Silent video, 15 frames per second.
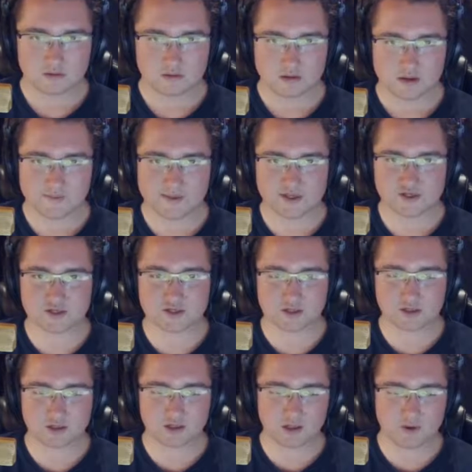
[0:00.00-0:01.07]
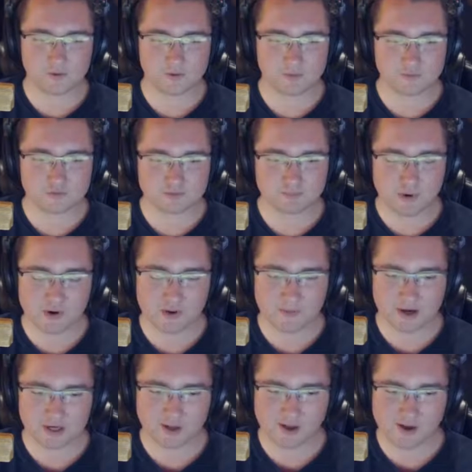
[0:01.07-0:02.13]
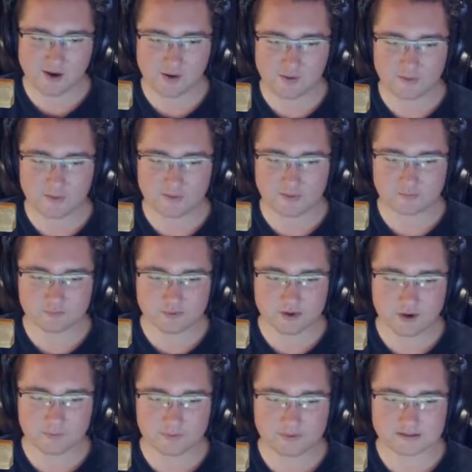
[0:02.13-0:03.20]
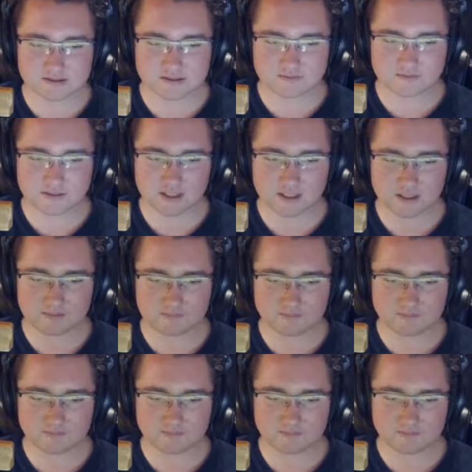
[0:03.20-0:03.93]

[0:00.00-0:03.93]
I'm actually gonna close Pokemon Go and then reopen it, see if I get